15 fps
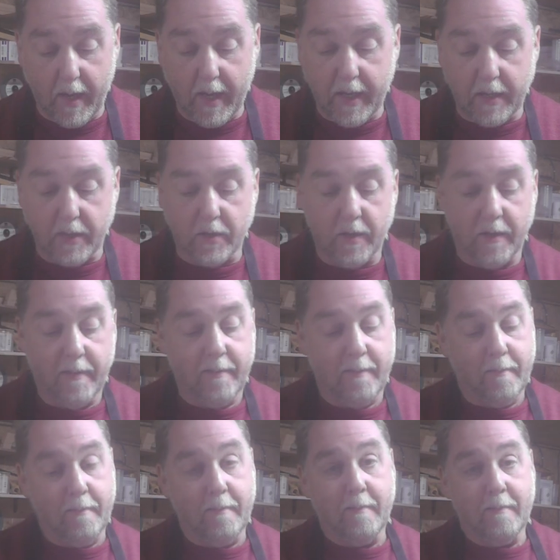is
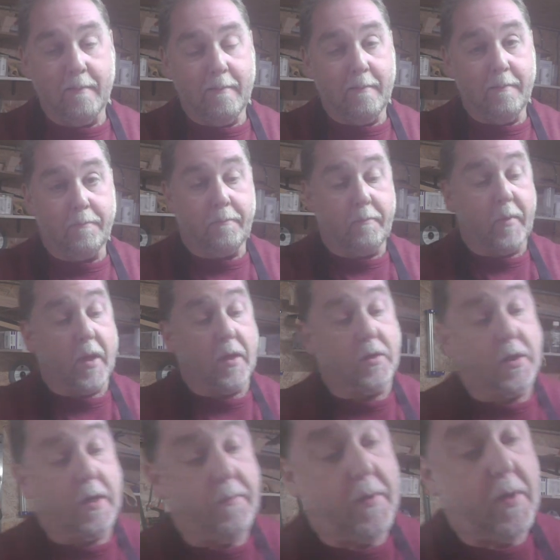
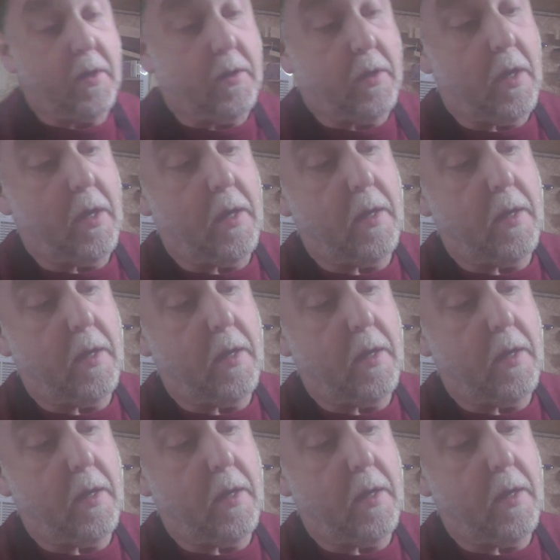see if you can